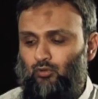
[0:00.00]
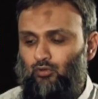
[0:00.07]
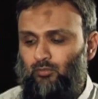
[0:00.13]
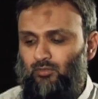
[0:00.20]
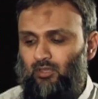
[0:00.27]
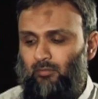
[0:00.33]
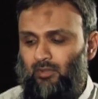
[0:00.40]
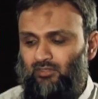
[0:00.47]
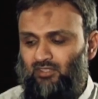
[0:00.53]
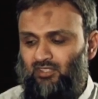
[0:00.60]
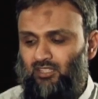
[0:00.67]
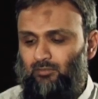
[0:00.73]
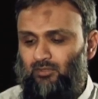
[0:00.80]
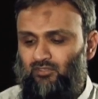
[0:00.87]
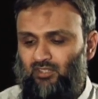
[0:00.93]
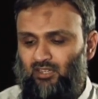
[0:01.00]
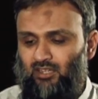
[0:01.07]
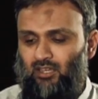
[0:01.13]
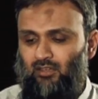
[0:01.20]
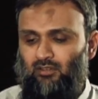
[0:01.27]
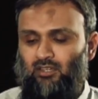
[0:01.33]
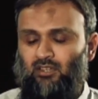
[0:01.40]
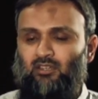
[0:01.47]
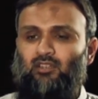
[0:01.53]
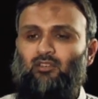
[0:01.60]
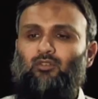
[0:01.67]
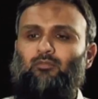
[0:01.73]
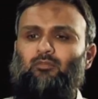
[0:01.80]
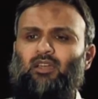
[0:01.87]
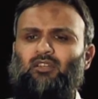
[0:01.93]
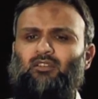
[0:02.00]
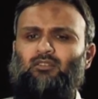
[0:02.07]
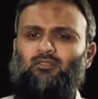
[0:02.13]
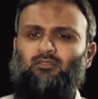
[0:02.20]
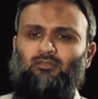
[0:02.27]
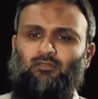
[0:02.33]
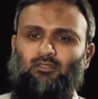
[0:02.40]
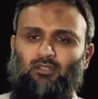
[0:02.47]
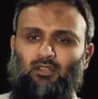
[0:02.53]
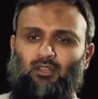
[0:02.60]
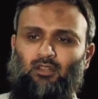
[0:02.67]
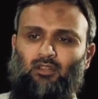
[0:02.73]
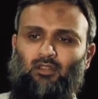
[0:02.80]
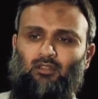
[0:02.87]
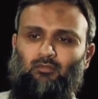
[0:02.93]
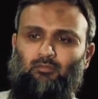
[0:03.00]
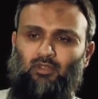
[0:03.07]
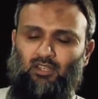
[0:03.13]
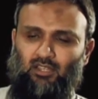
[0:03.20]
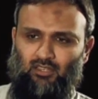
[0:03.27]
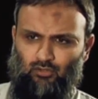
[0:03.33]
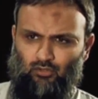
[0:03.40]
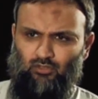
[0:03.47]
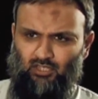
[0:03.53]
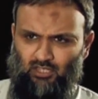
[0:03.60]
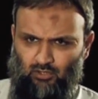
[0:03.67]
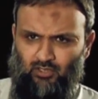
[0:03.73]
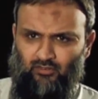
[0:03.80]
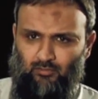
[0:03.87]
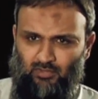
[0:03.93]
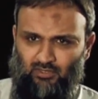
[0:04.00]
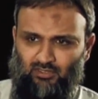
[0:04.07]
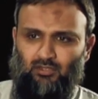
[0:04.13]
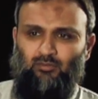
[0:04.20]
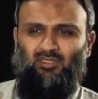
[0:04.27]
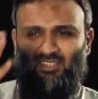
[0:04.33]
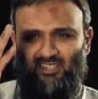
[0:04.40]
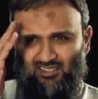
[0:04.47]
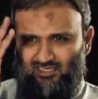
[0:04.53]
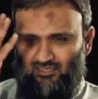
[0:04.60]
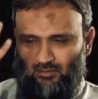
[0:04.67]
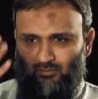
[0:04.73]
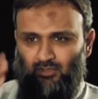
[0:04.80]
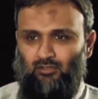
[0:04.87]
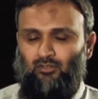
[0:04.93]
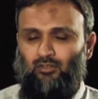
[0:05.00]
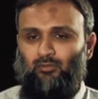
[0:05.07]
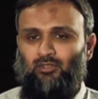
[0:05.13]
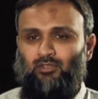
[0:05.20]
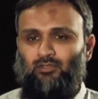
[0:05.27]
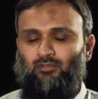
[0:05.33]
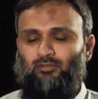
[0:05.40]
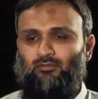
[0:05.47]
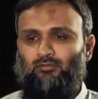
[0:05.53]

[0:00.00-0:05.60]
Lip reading: whom the message has been sent down, indeed you are mad. Meaning that if you think you have a message, we think there's something wrong with you.